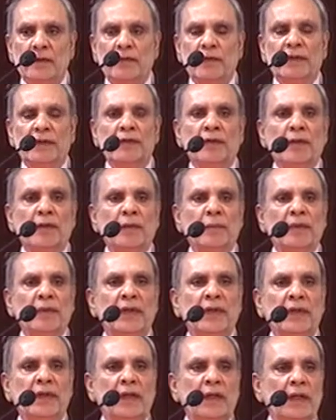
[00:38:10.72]
frontier
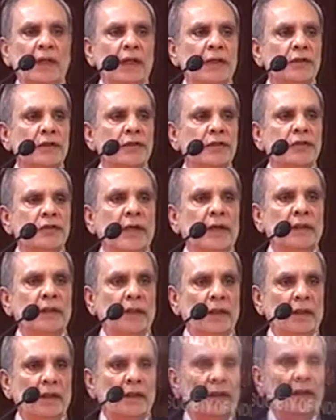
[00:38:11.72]
company is
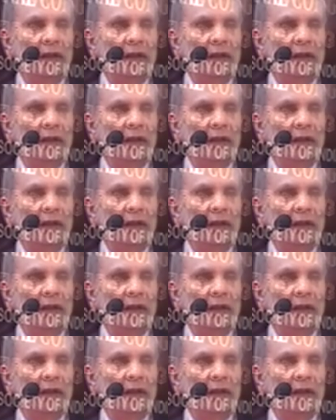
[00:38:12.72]
China.